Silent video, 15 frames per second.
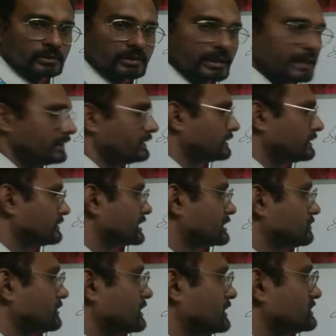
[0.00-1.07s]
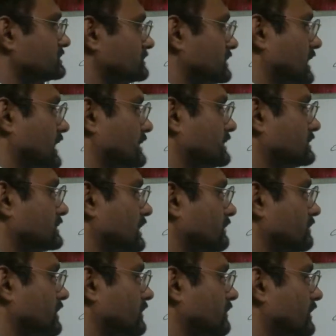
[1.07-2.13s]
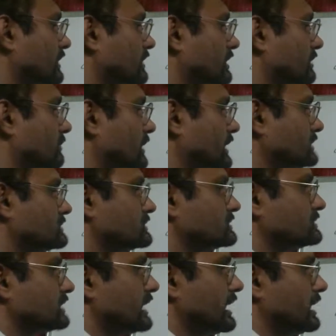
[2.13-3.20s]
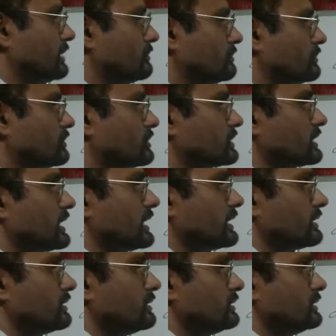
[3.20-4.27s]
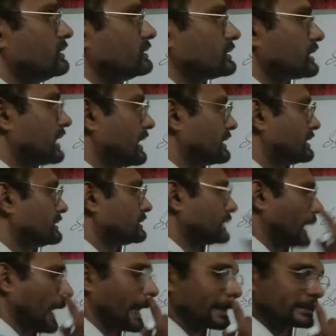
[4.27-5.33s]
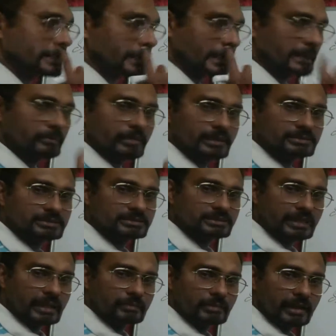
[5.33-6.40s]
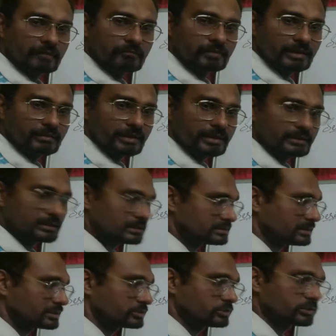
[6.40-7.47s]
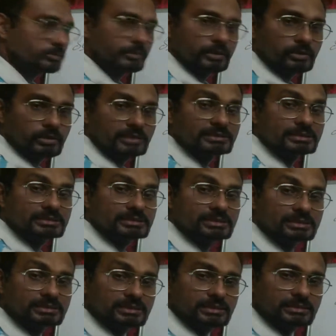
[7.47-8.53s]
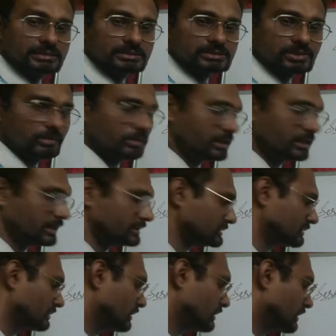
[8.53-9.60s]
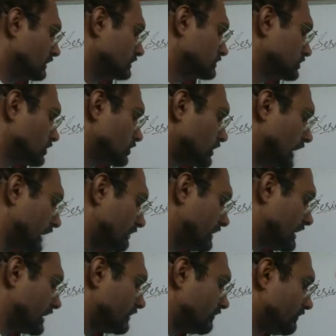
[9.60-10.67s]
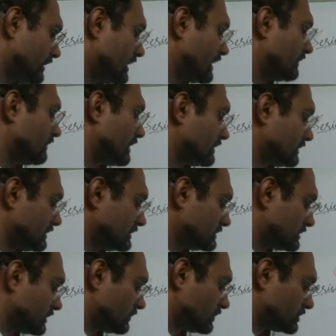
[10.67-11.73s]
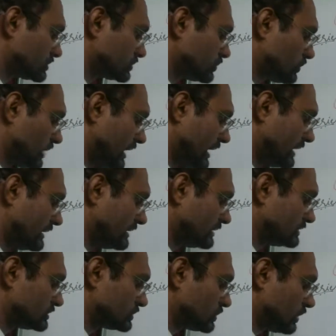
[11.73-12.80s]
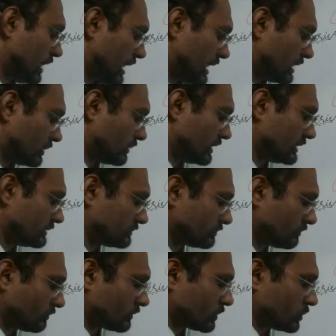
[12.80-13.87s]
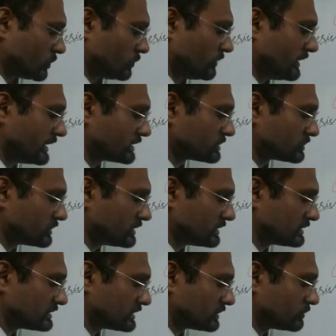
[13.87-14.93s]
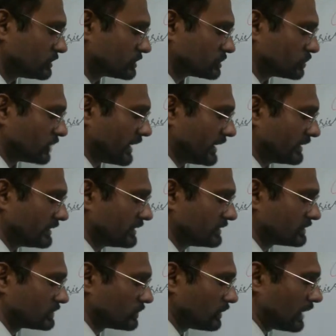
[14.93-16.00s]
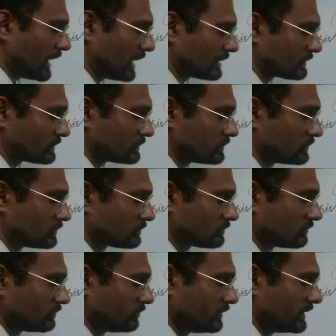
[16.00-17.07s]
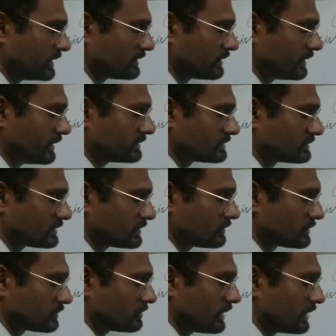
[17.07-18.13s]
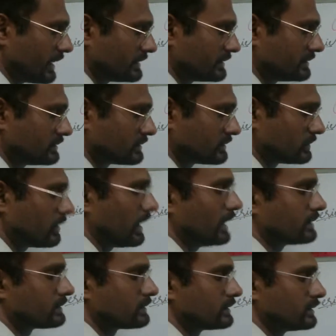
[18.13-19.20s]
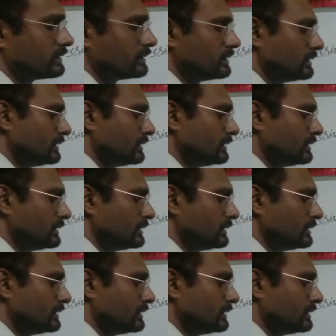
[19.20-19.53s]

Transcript: Okay, that means current everywhere remains same. Okay, current actually remains same everywhere in the circuit because it is a series combination. So I will get V1 is equals to I into R1, V2 is equal to I into R2, V3 is equal to I into R3.